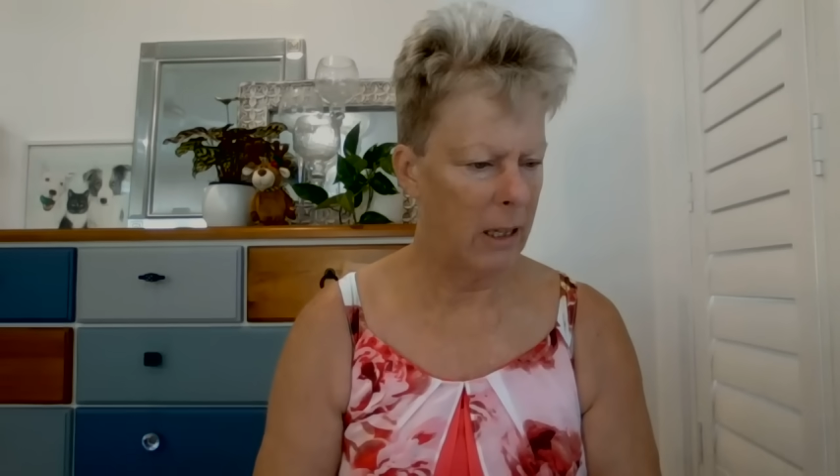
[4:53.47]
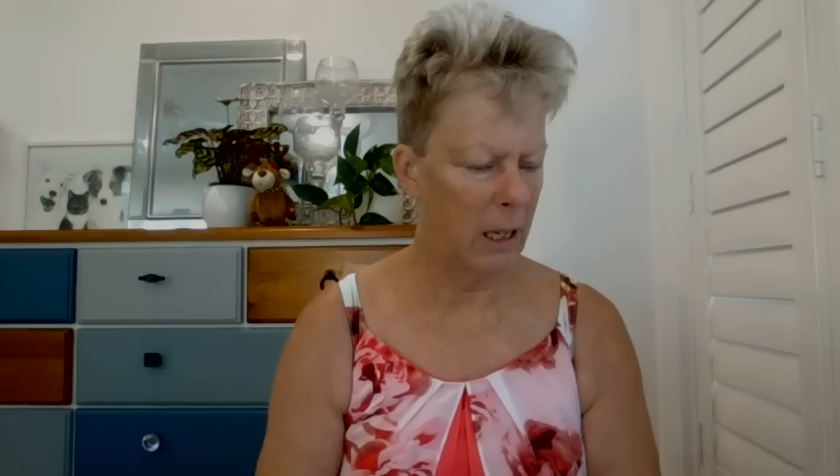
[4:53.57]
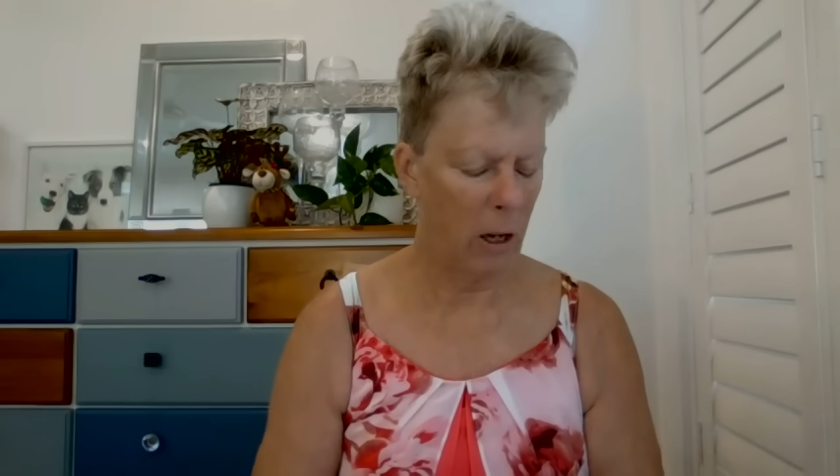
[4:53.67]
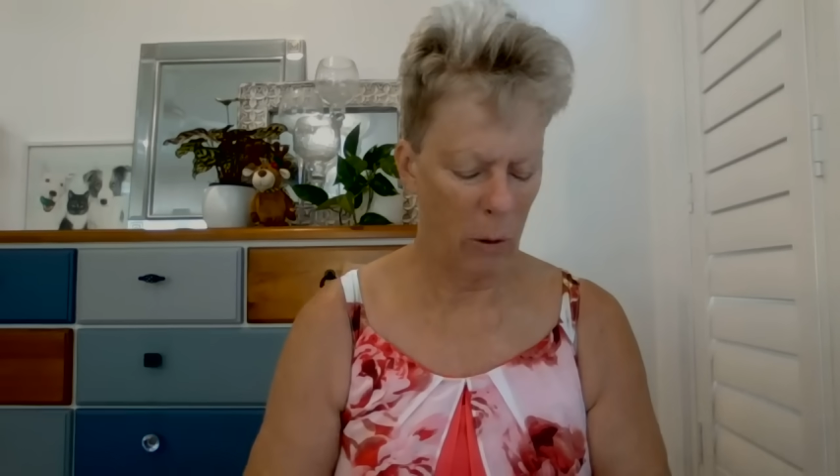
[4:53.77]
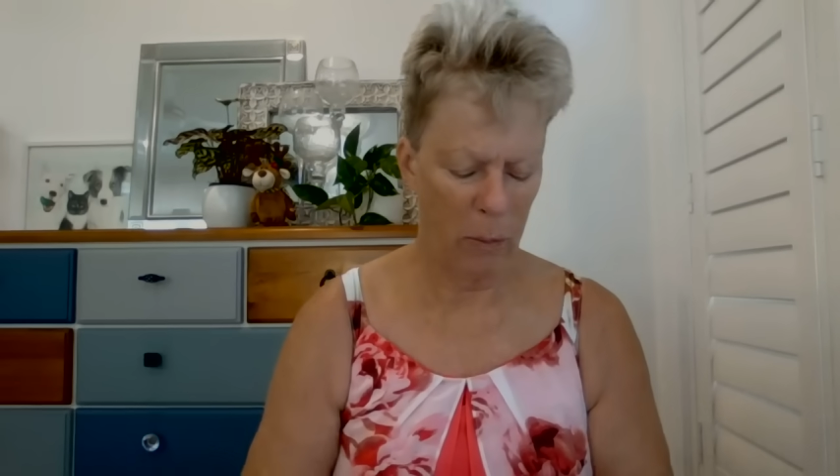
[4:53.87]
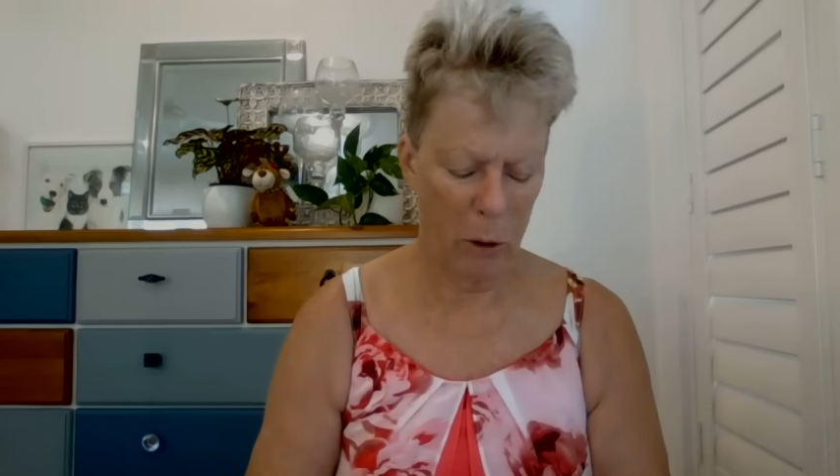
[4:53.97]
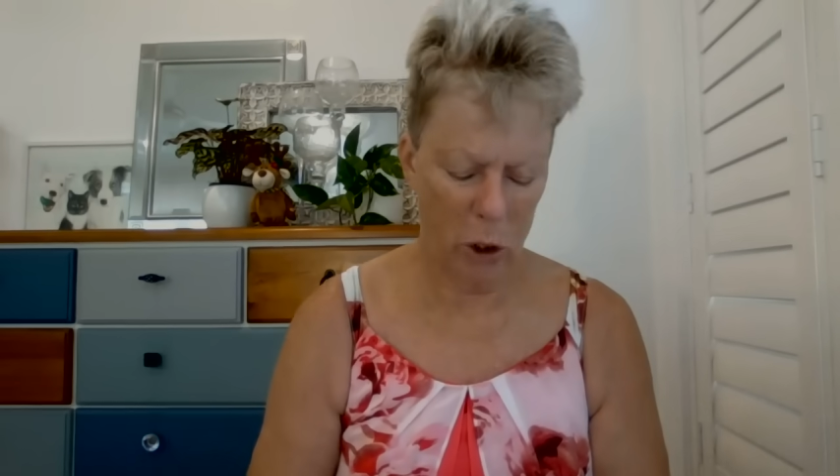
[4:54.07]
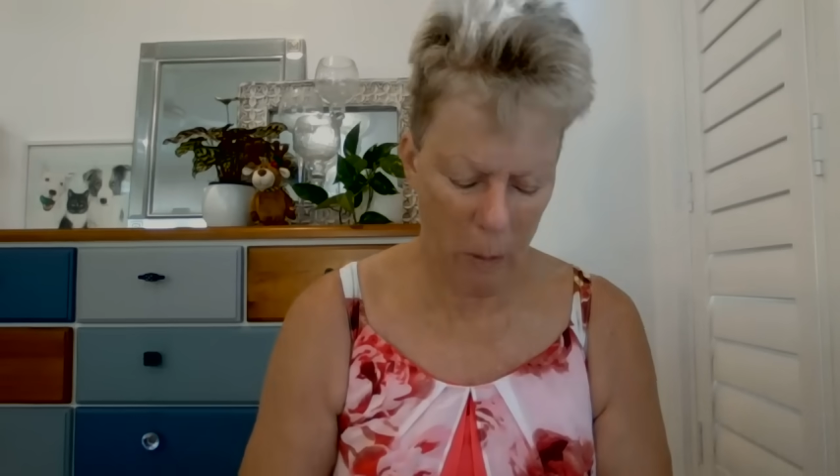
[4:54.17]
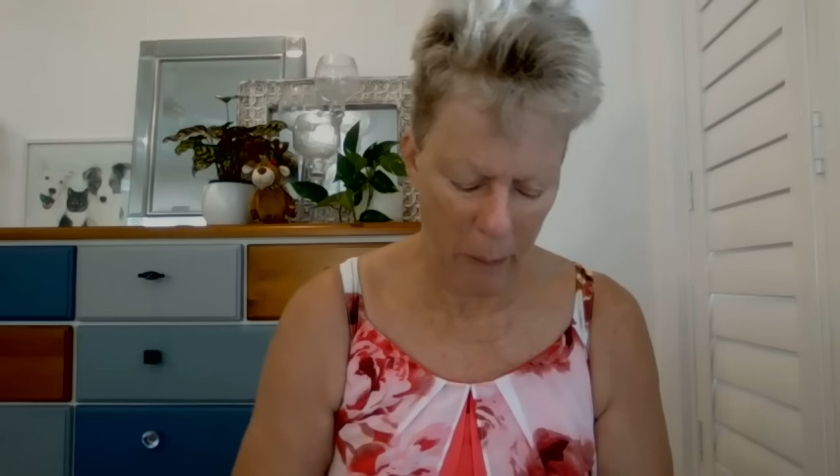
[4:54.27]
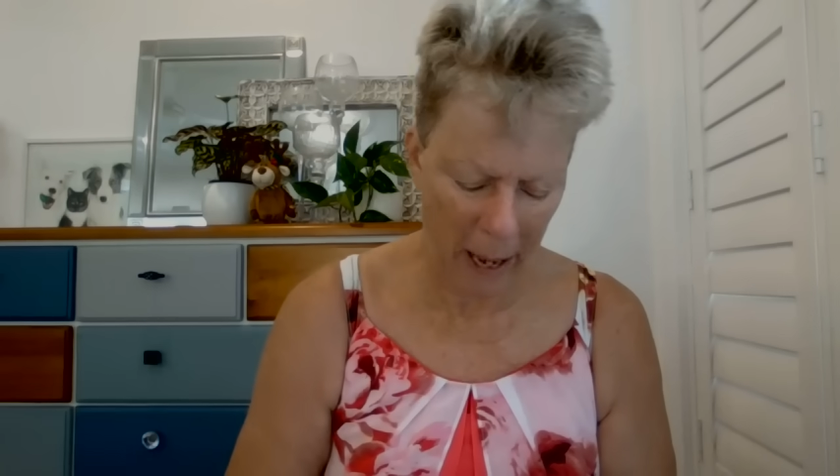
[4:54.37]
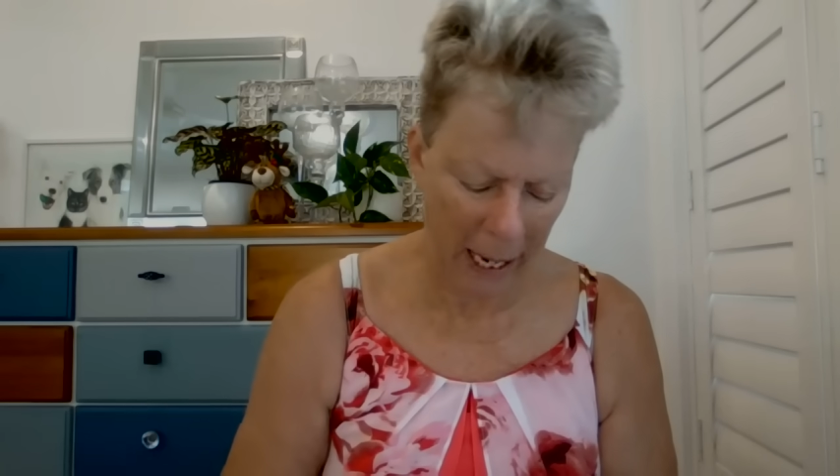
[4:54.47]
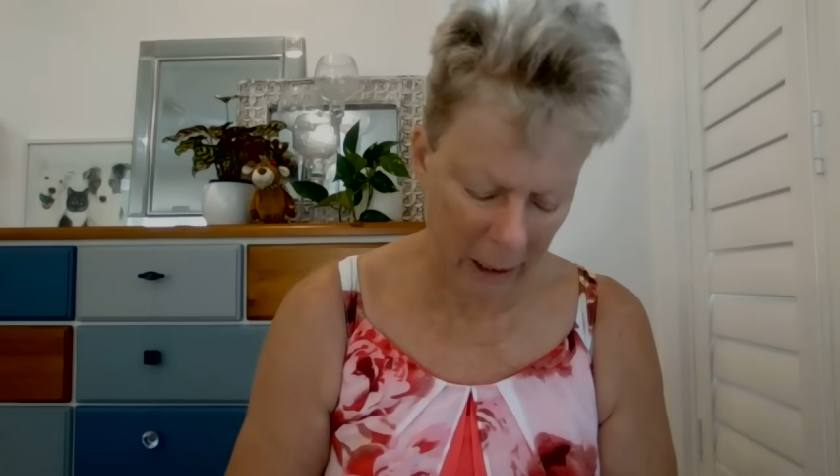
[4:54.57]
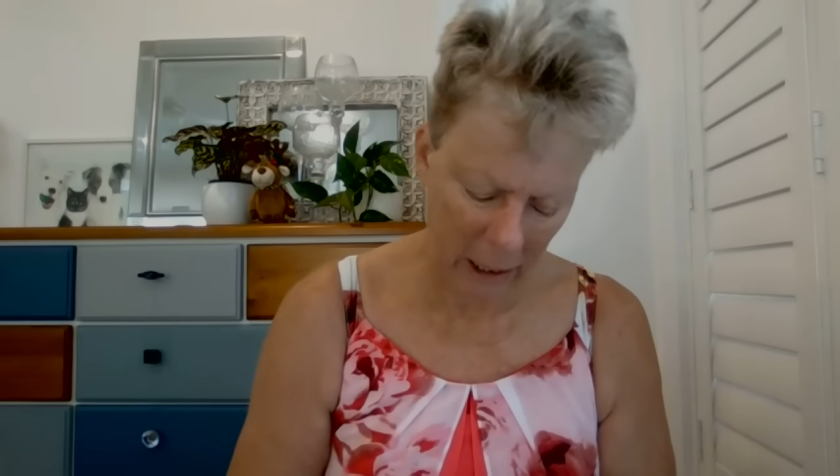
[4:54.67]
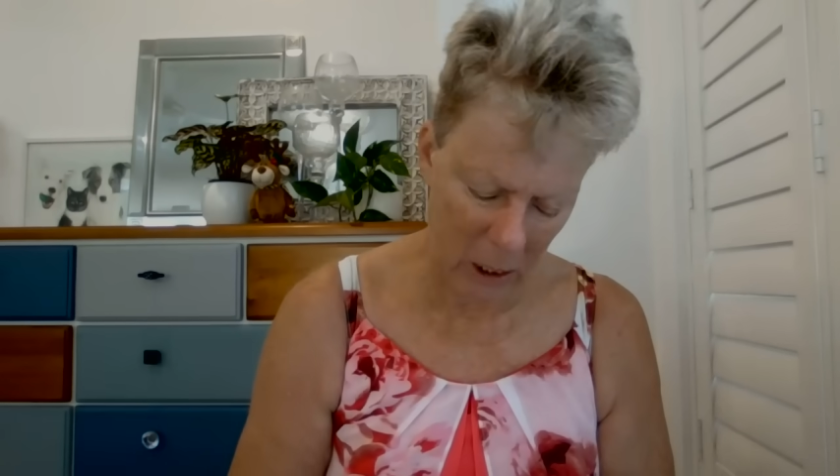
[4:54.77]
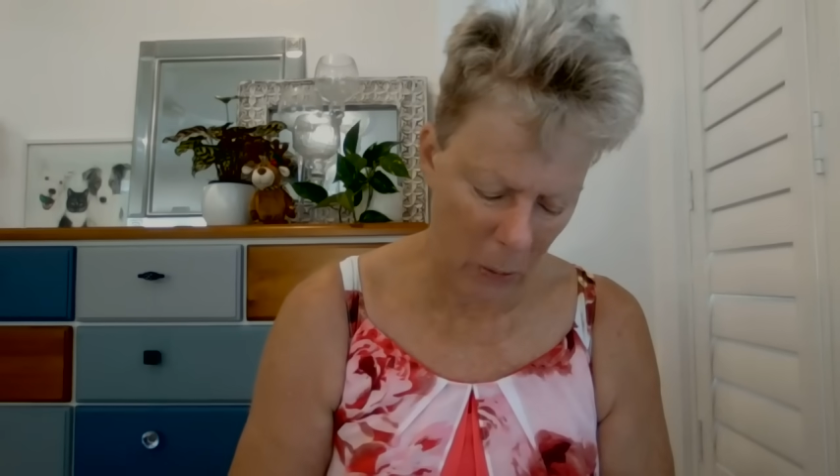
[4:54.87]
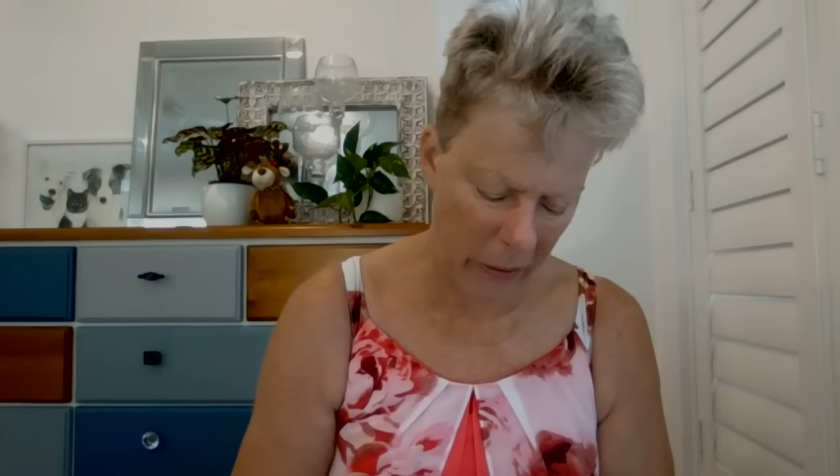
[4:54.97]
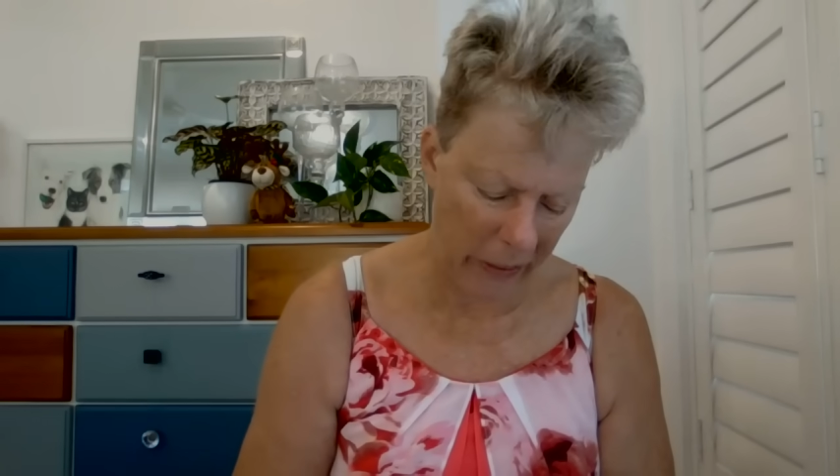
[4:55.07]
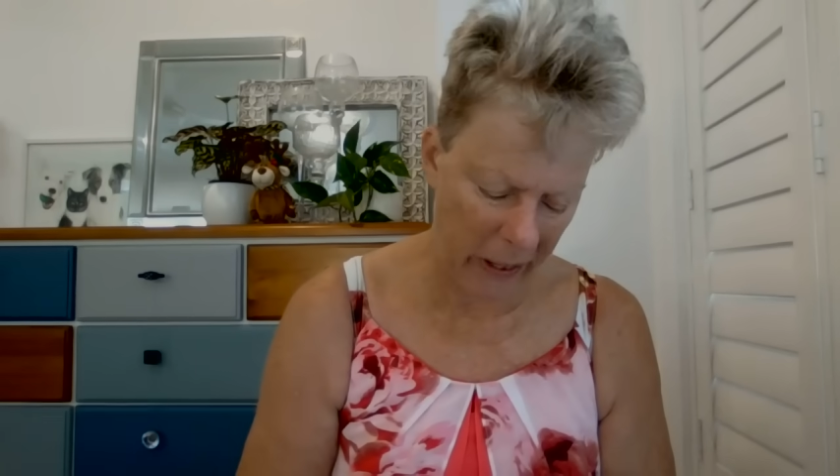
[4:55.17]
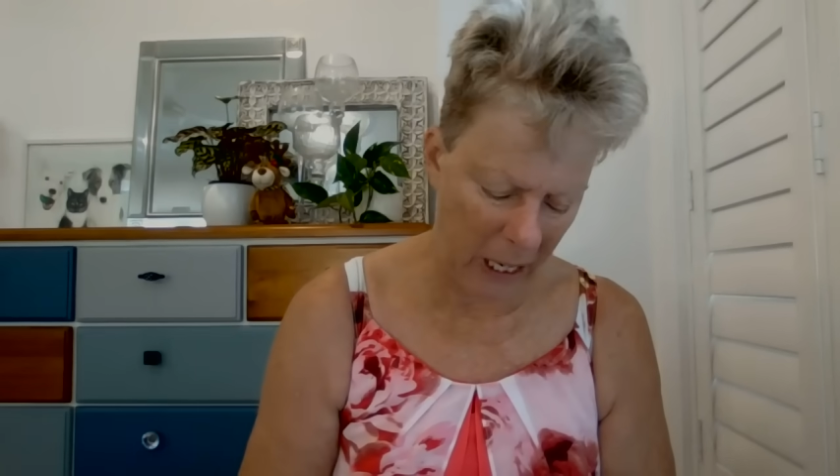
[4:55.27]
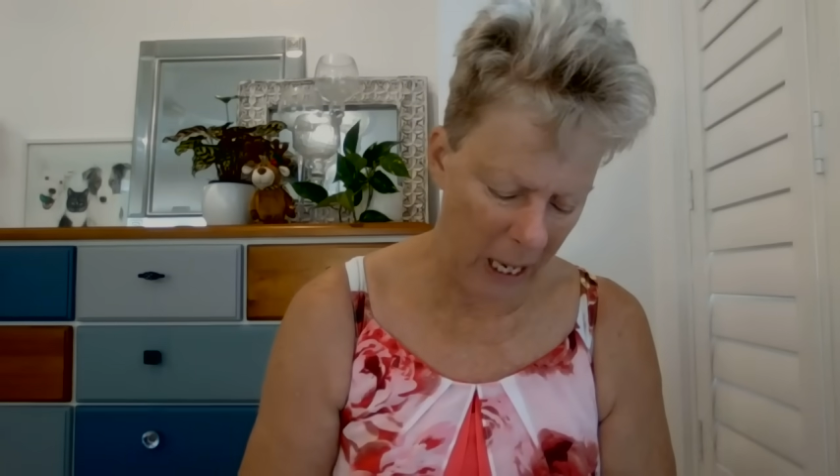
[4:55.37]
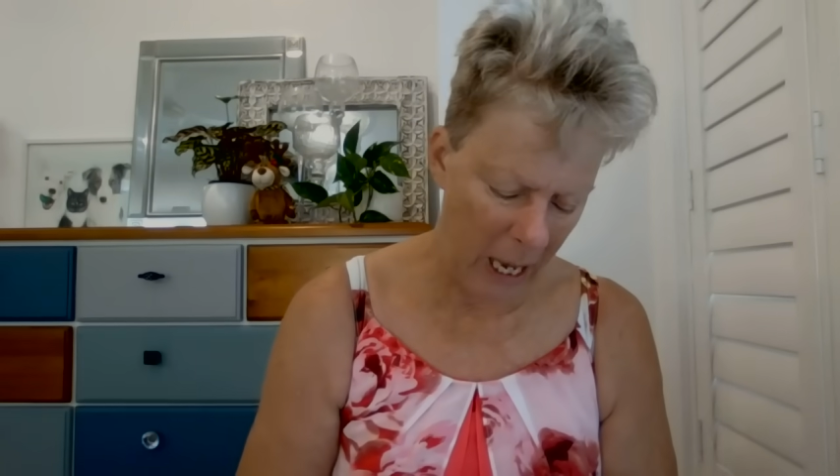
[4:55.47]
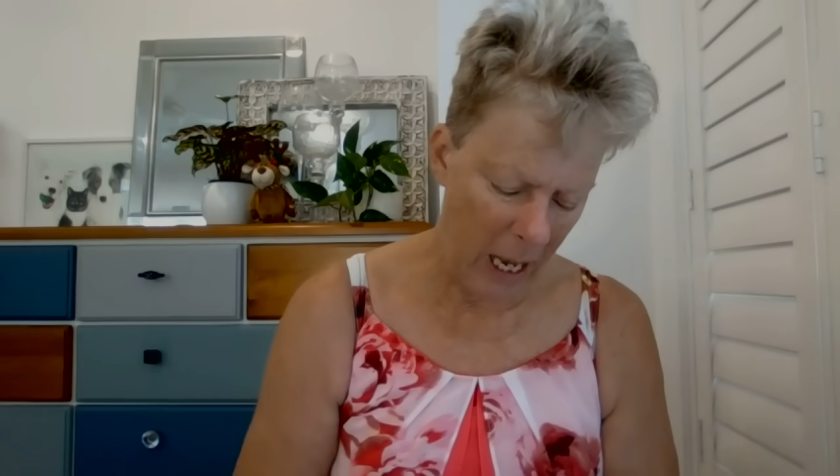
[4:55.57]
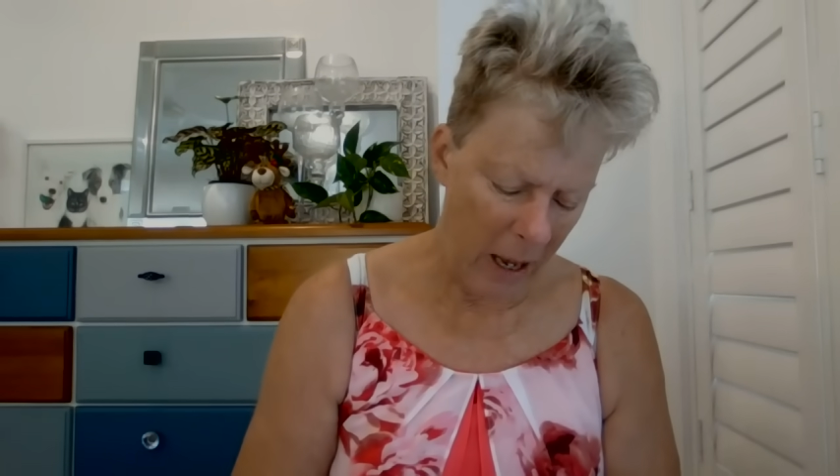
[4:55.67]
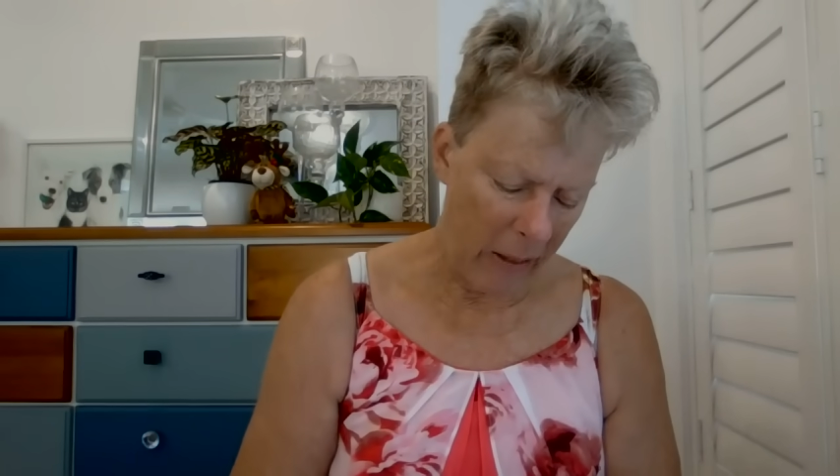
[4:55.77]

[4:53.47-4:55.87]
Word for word: that they're going to push it back. It's like the